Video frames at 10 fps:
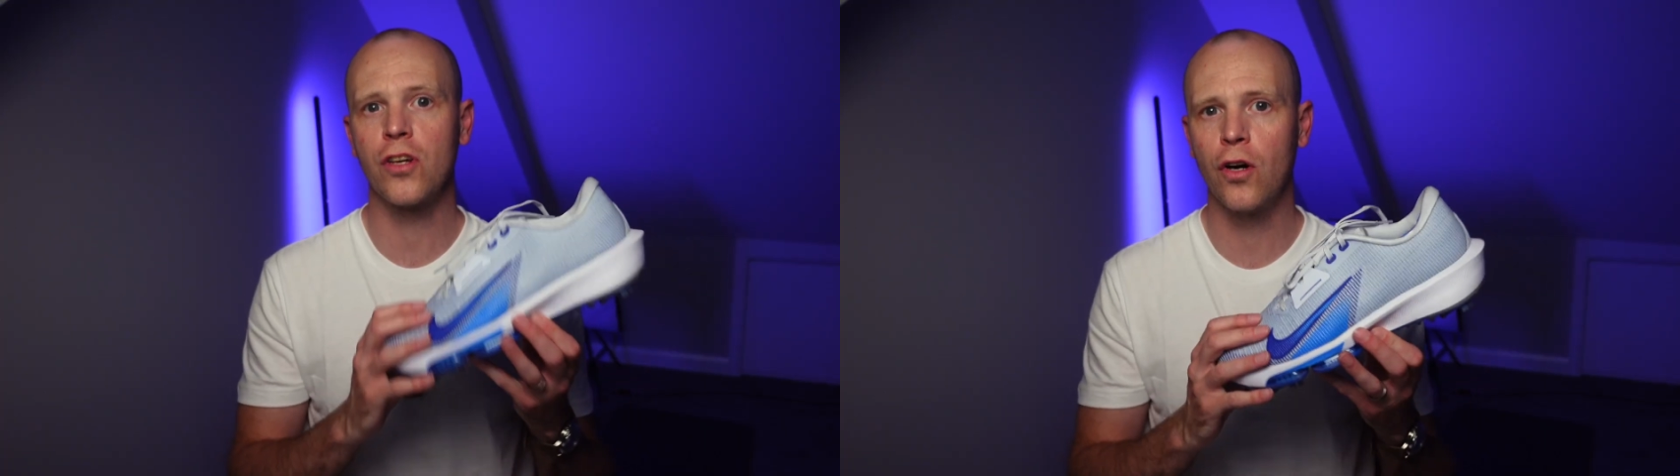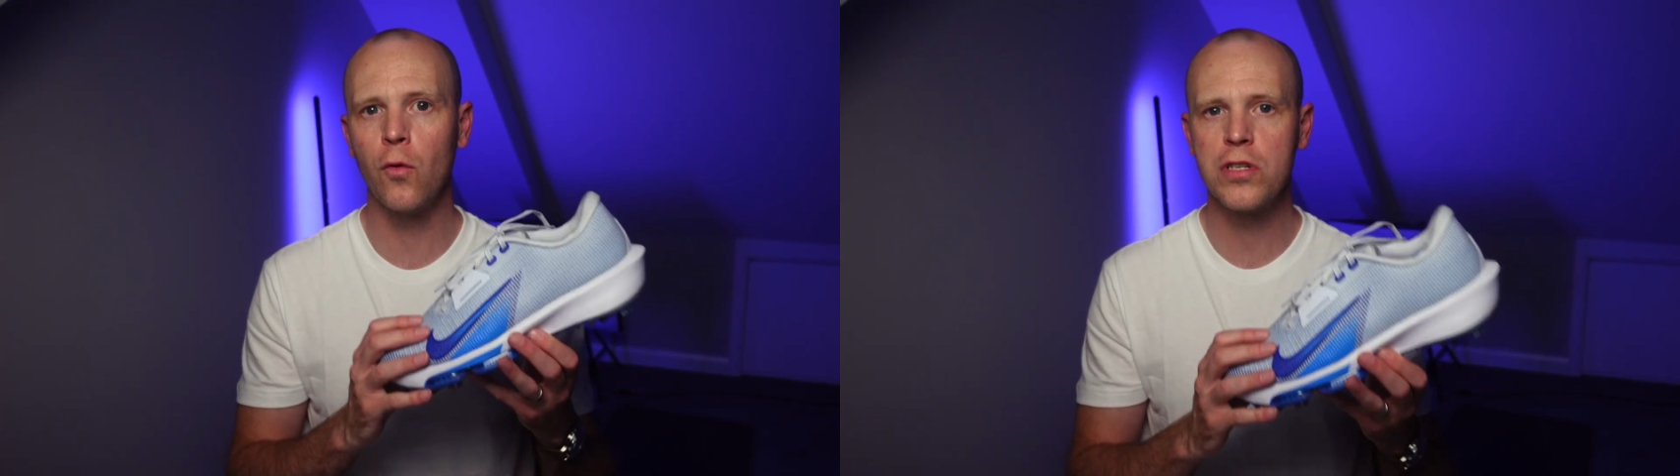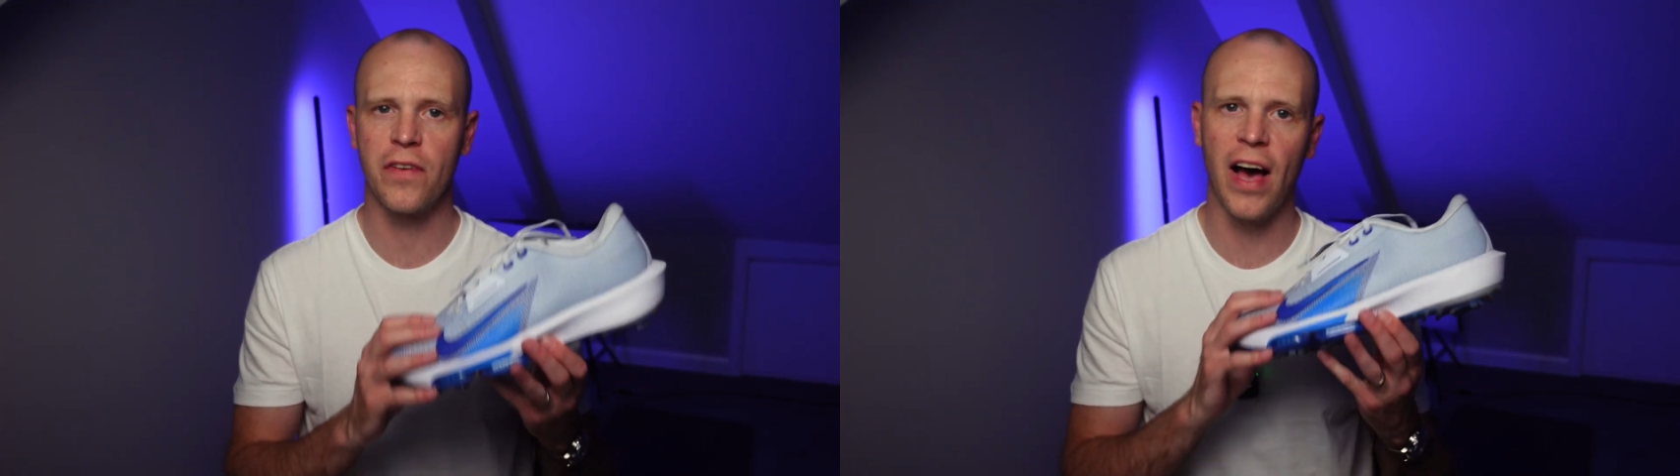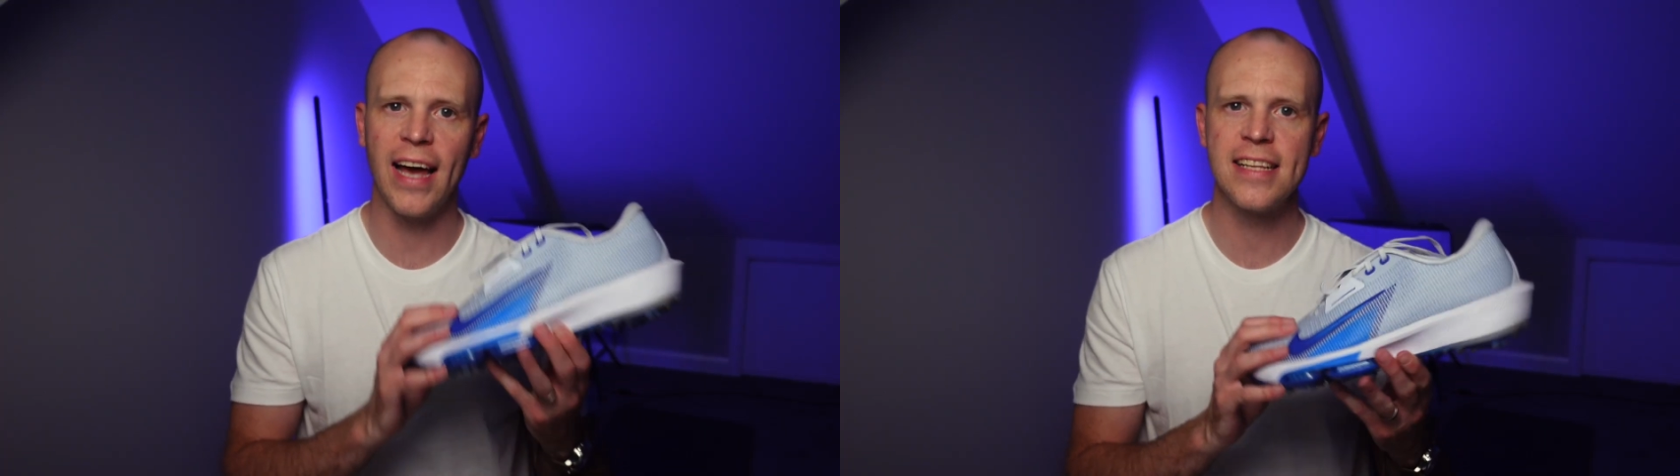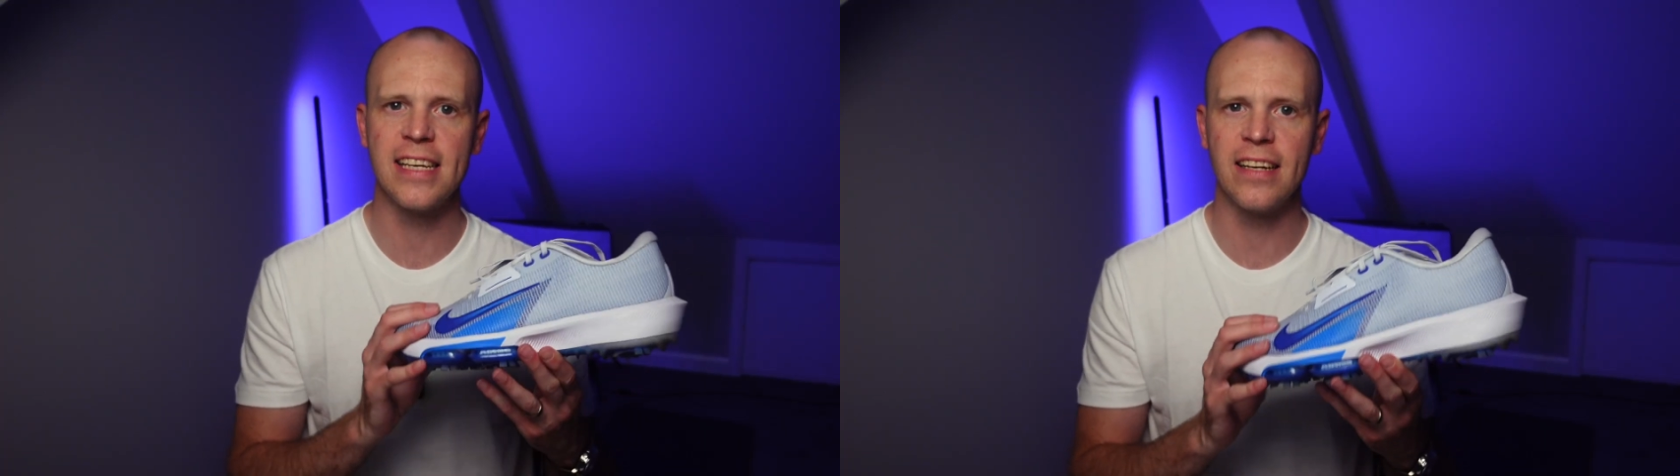the course for
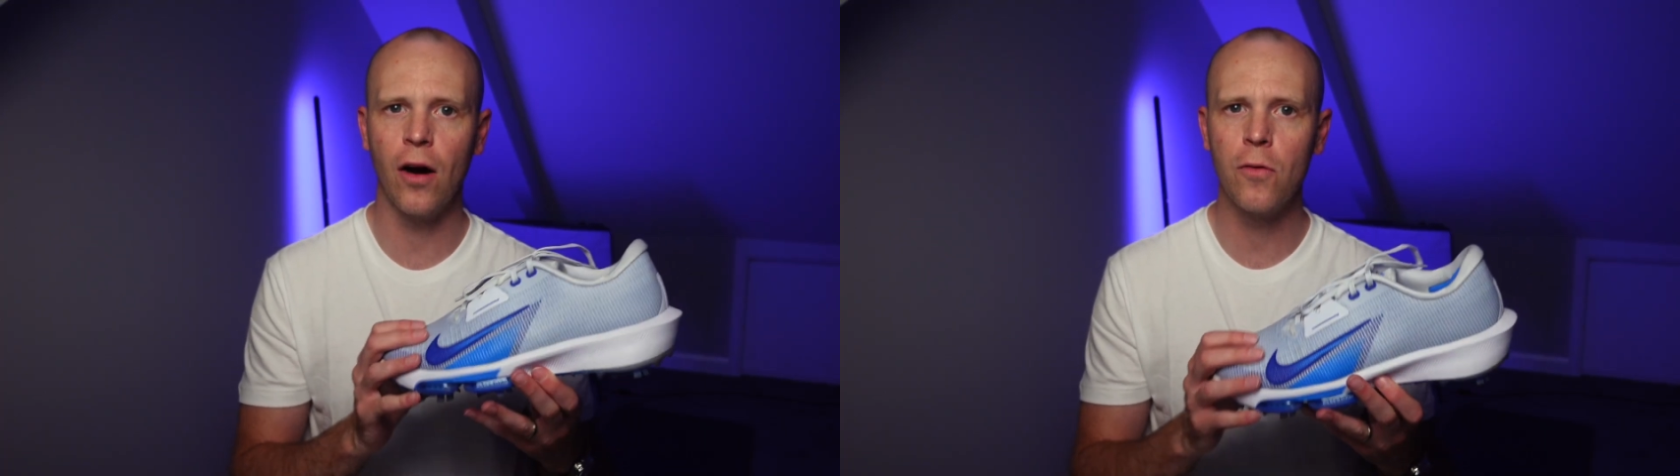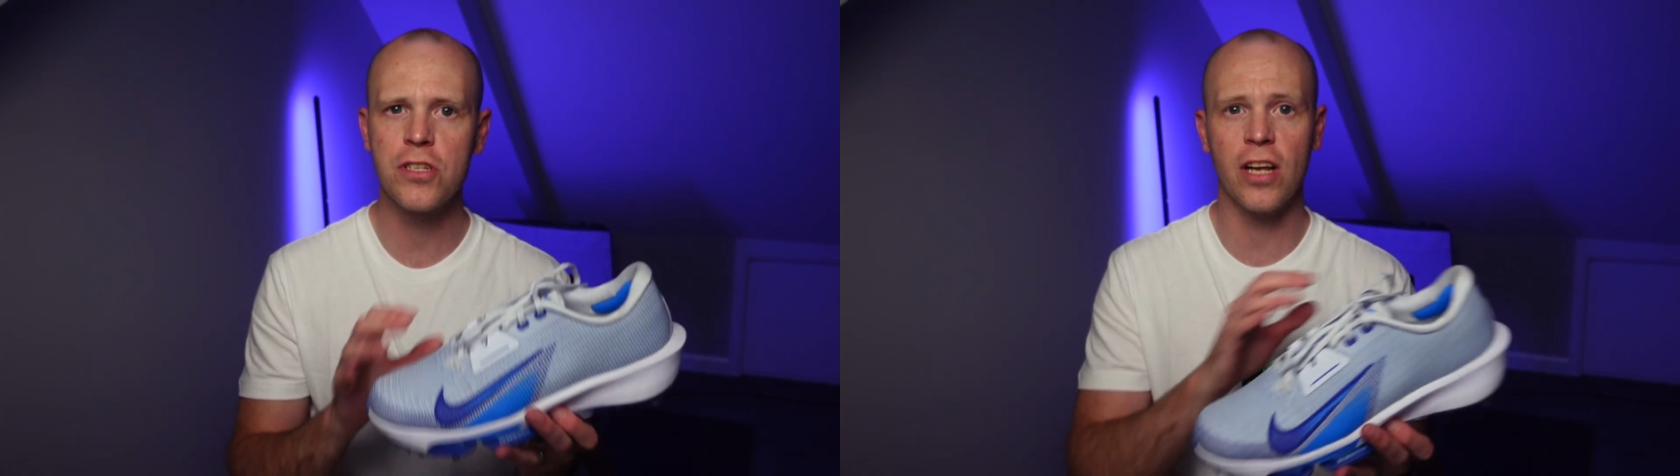18 holes,